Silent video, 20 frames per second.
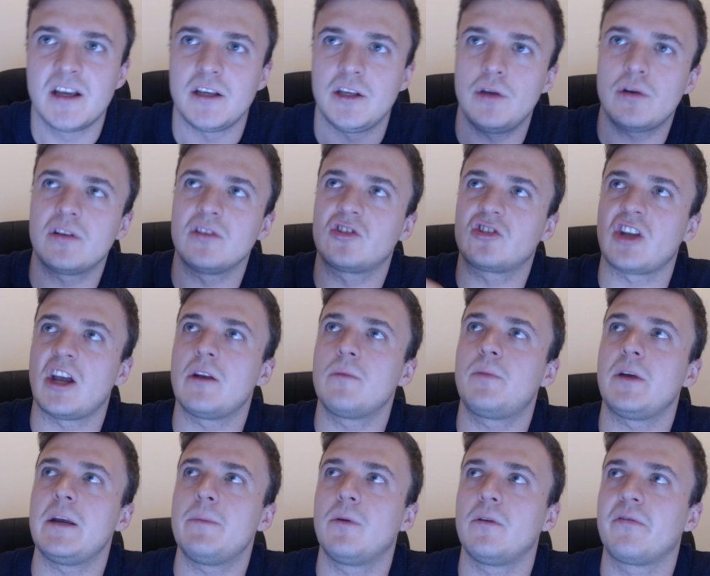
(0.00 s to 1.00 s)
you can send
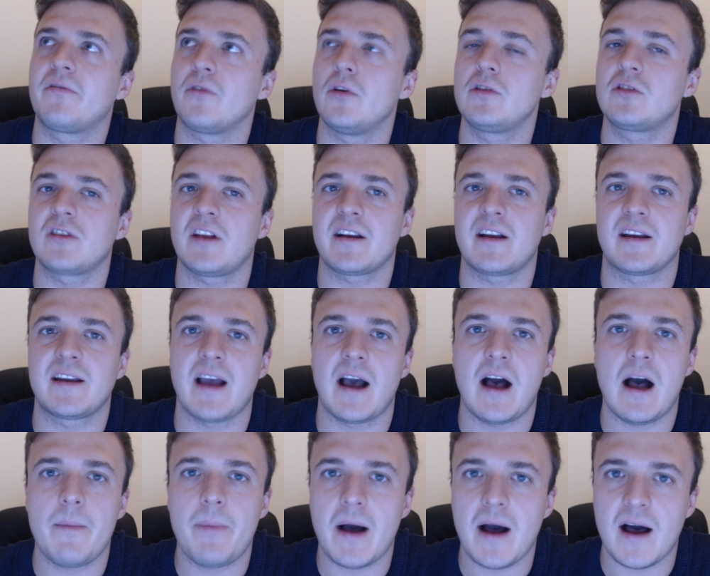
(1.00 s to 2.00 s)
people through to like a
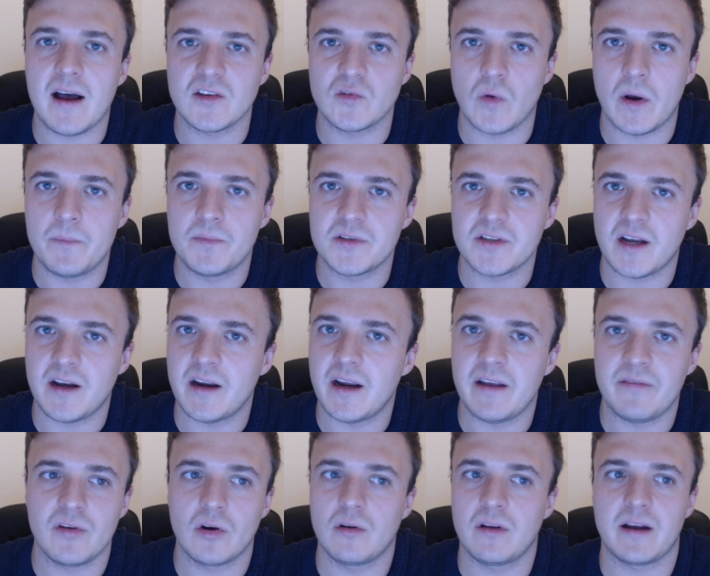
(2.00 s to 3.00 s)
car parts website
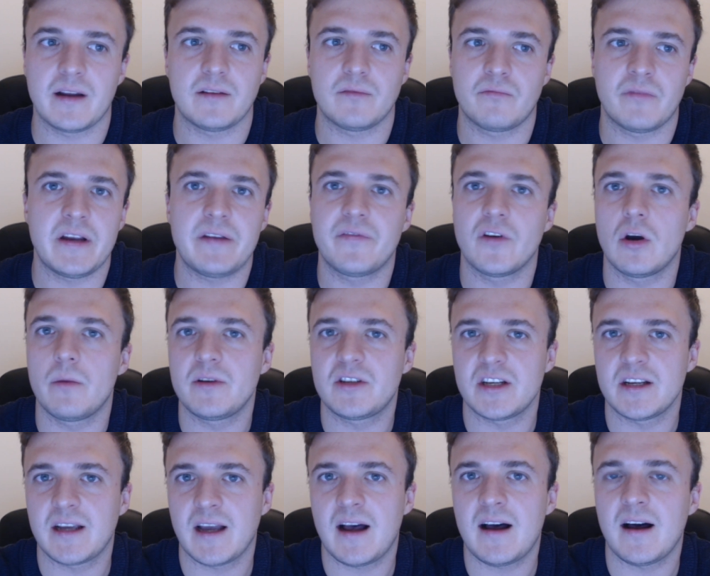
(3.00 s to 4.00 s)
if you're like
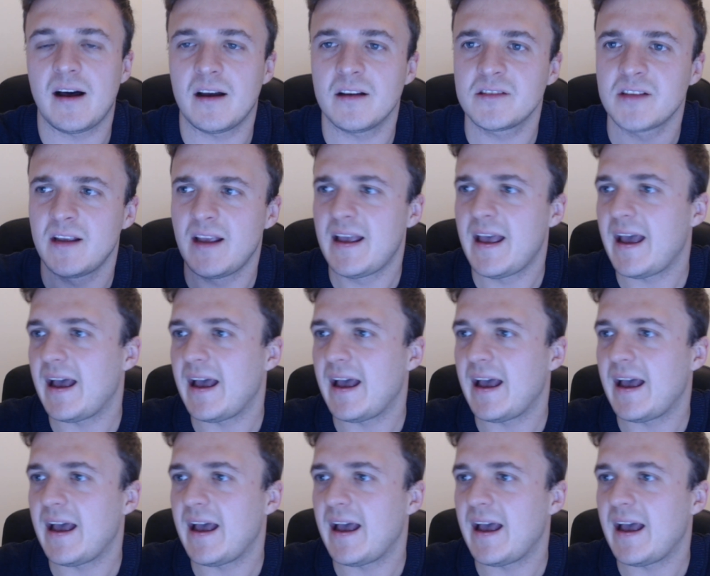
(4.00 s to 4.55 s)
refurbishing cars,